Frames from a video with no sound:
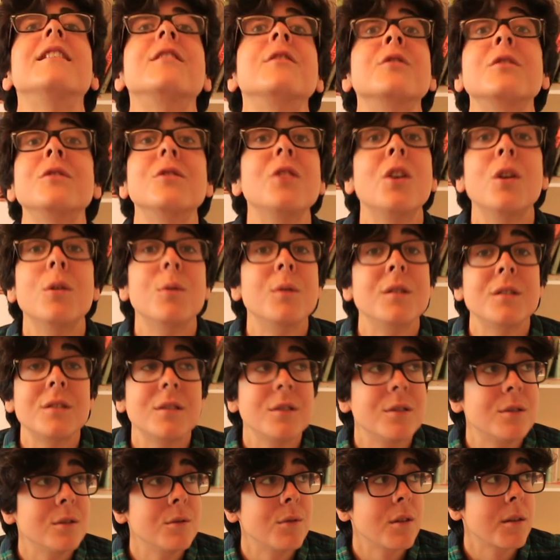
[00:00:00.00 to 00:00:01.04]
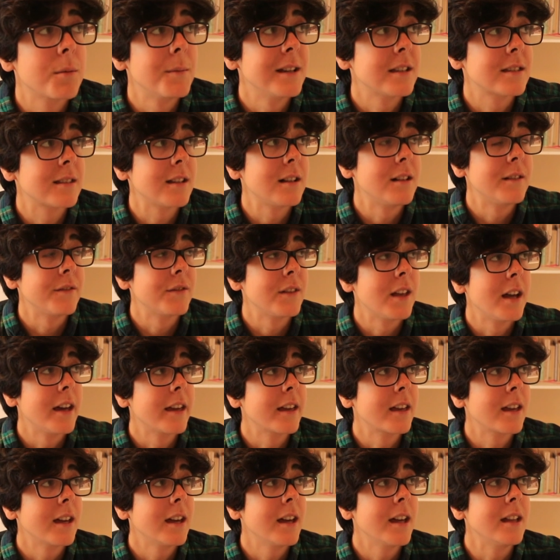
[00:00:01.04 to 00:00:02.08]
don't know what to do with myself.
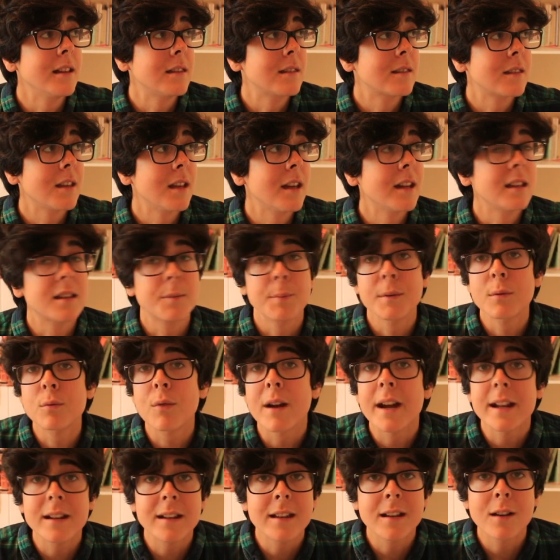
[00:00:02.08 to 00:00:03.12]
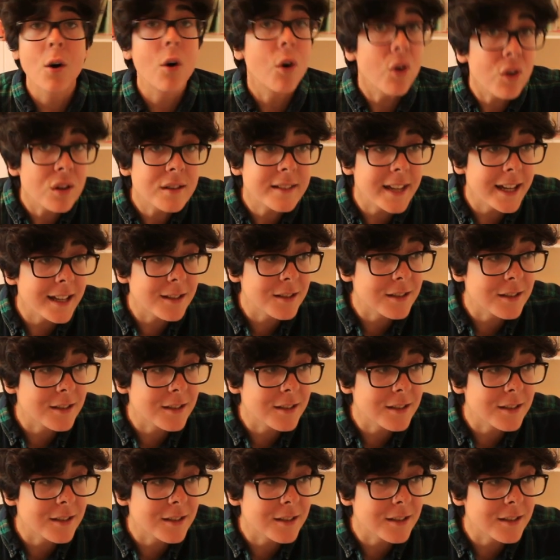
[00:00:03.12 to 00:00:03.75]
Like, it's it's been raining all day